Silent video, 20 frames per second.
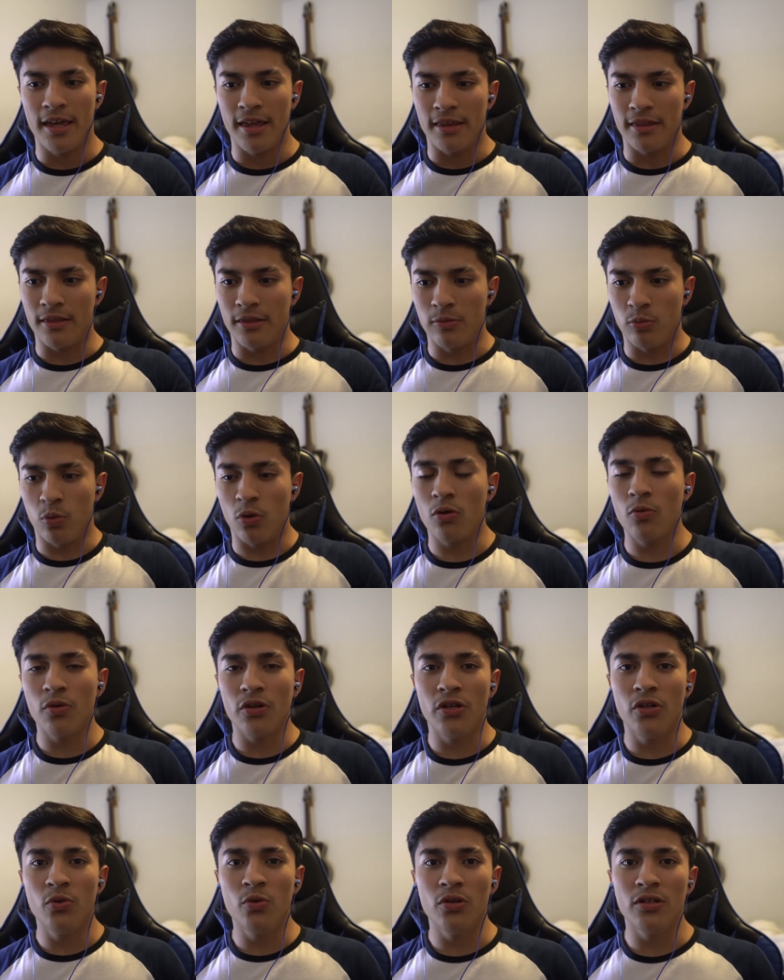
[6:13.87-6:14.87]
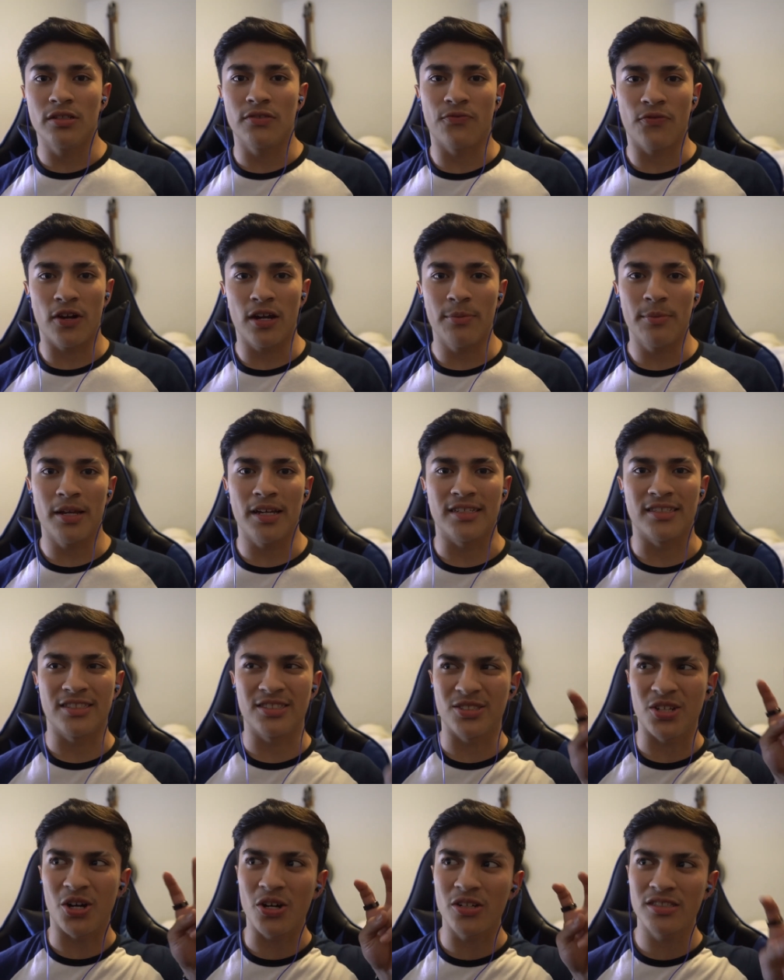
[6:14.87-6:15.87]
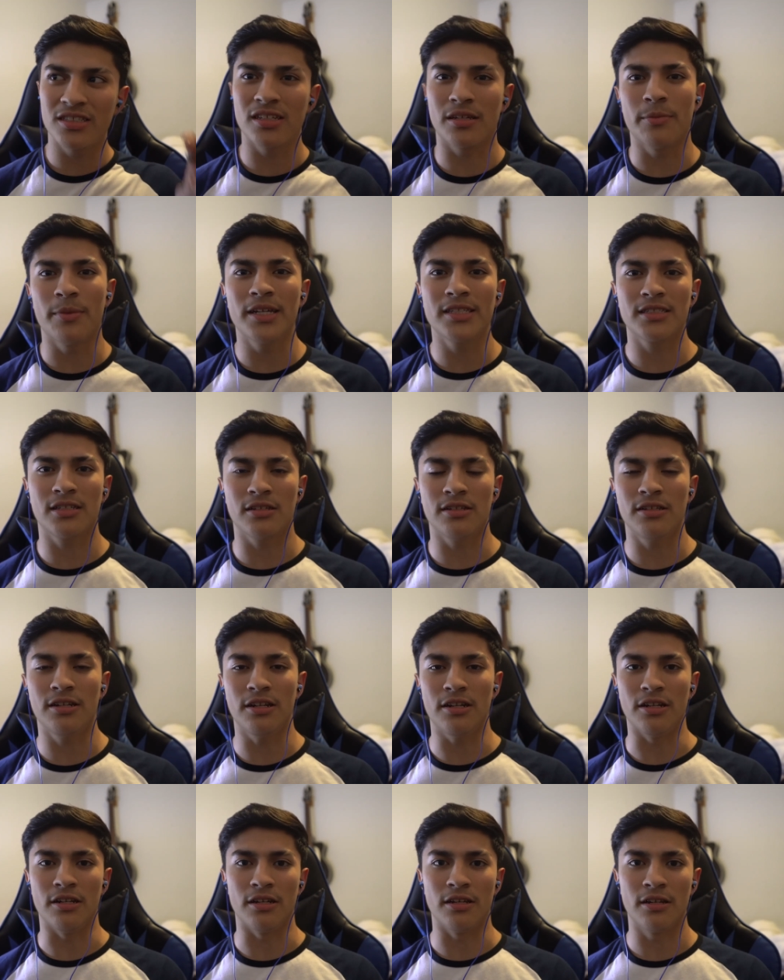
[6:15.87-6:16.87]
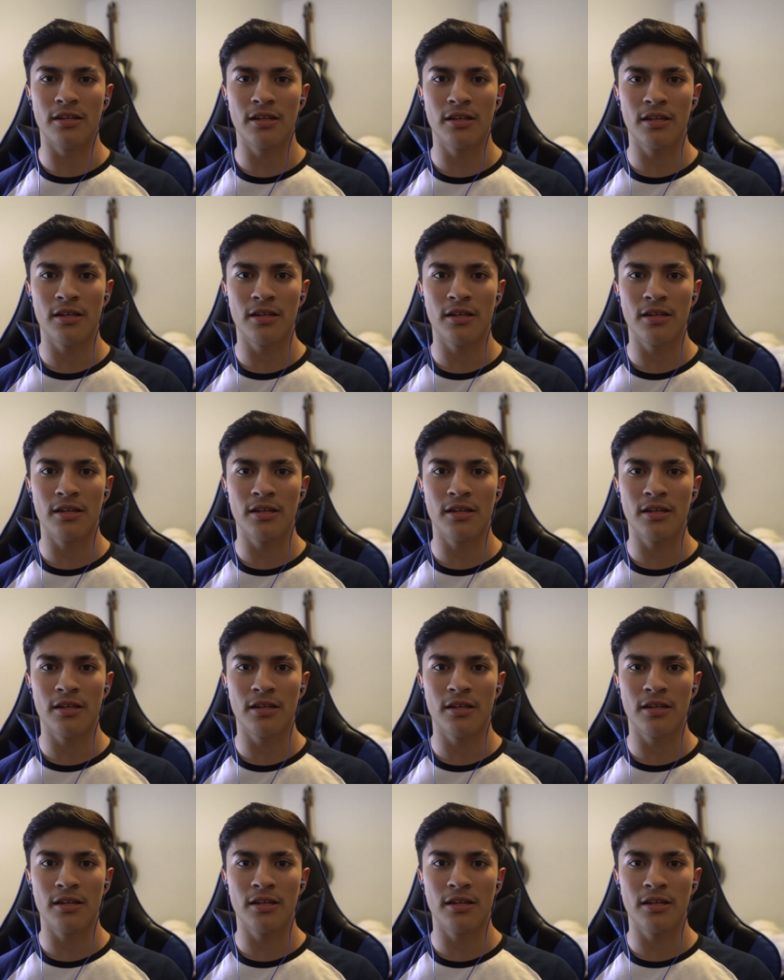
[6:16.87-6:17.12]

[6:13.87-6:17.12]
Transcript: What we do is framed as toxic masculinity.